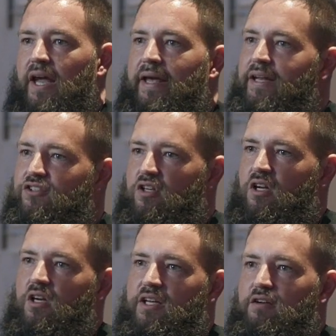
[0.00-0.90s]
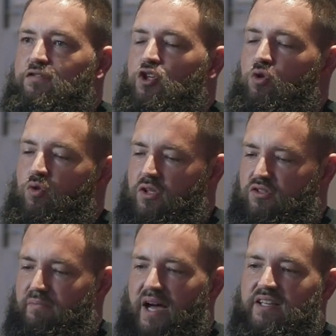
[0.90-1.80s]
and it's gonna give you
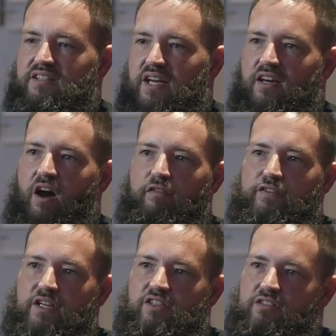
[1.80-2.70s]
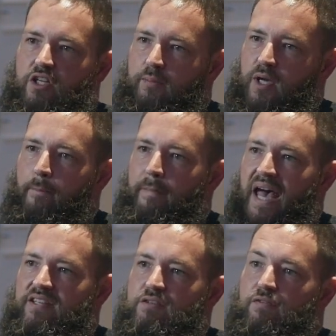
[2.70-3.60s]
this mindset and confidence that's gonna be a
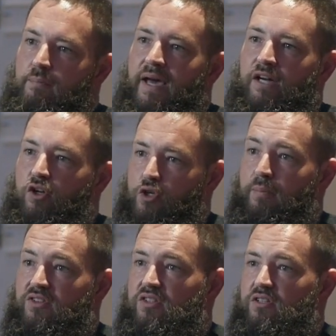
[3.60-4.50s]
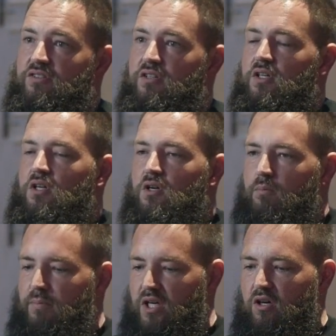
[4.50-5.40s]
massive impact on your business
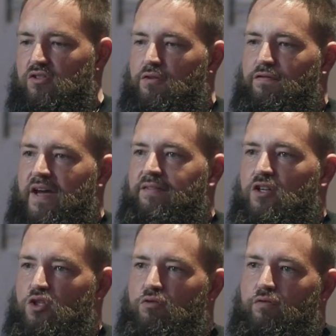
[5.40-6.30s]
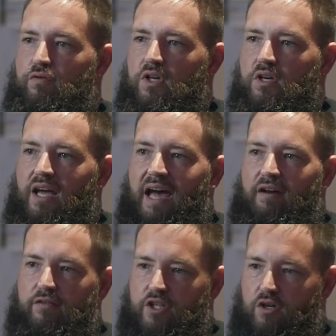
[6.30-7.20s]
because of the fact that you've have,